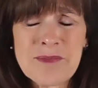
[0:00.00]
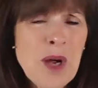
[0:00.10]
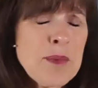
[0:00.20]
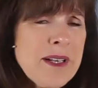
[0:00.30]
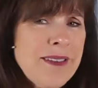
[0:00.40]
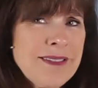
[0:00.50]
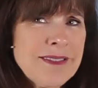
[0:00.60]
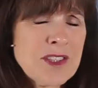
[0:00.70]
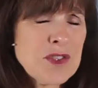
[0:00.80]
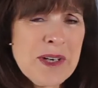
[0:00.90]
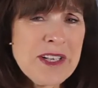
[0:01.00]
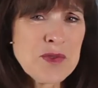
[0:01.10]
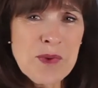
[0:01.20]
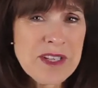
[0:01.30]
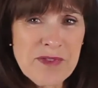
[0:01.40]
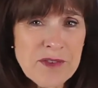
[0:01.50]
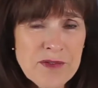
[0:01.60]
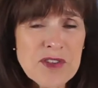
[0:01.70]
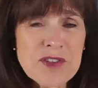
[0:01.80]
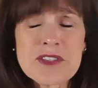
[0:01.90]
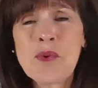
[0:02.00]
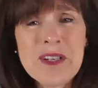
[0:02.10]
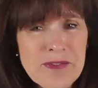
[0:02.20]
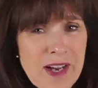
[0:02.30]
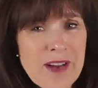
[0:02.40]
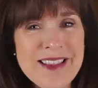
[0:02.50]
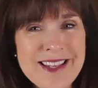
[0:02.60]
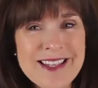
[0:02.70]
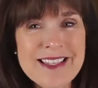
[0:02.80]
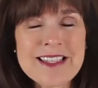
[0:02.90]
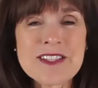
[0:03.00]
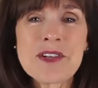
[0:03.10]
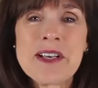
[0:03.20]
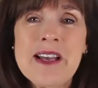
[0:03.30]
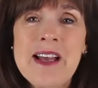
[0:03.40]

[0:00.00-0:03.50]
probably 20, 25 years, 25, I think at least.